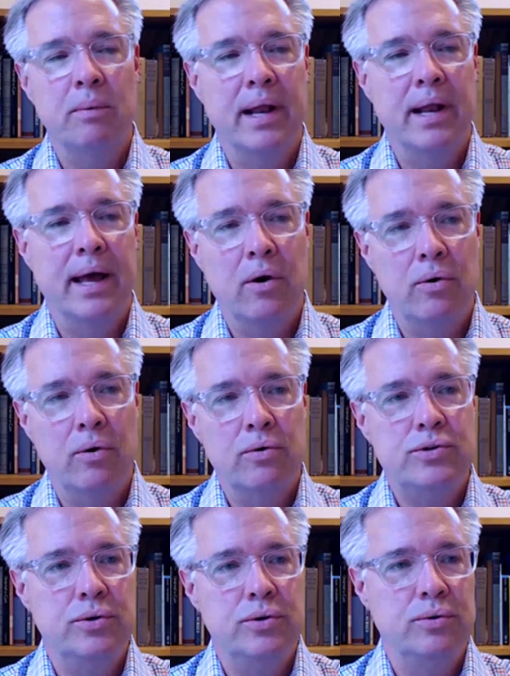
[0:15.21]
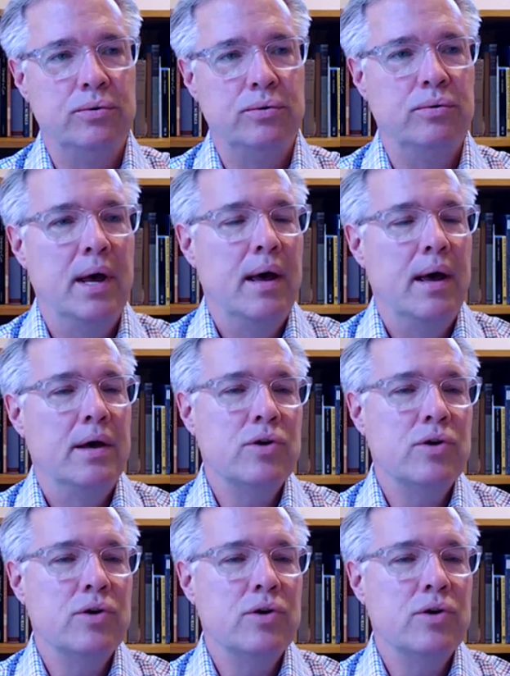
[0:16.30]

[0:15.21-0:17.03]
but when I go to